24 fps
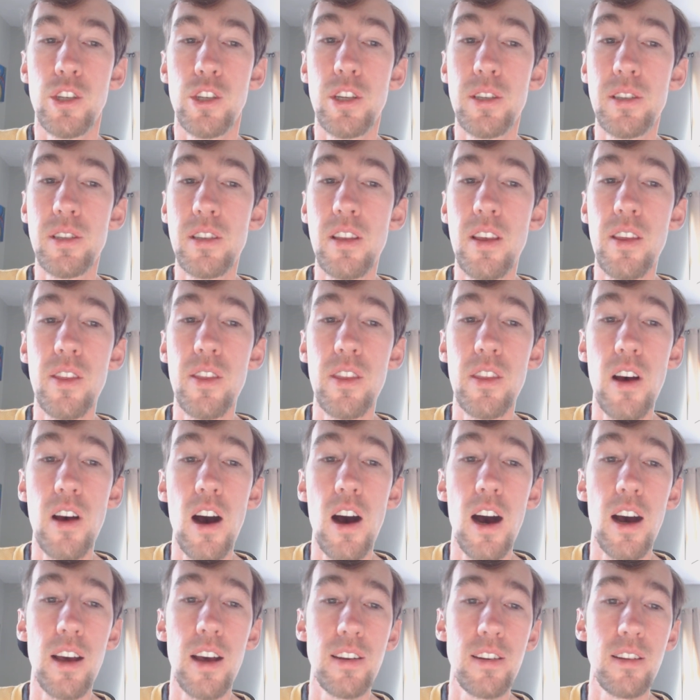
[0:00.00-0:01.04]
Just the
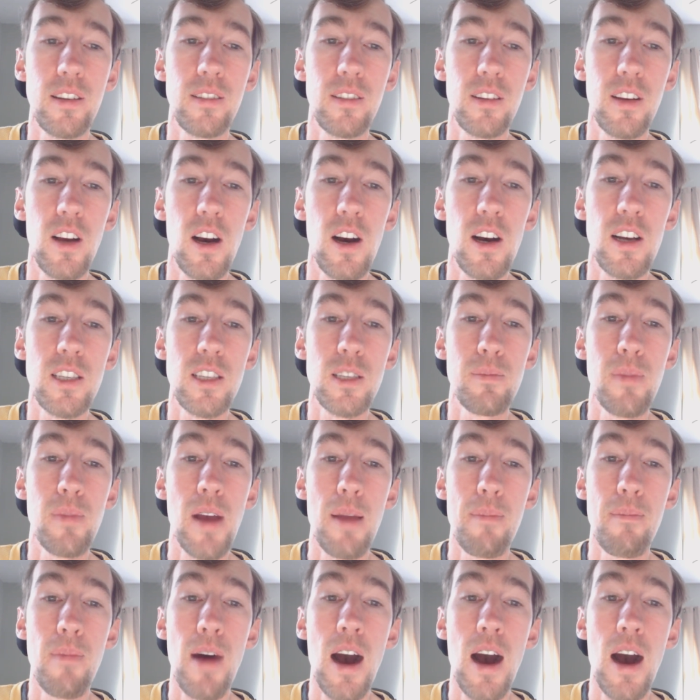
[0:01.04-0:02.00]
thought caused my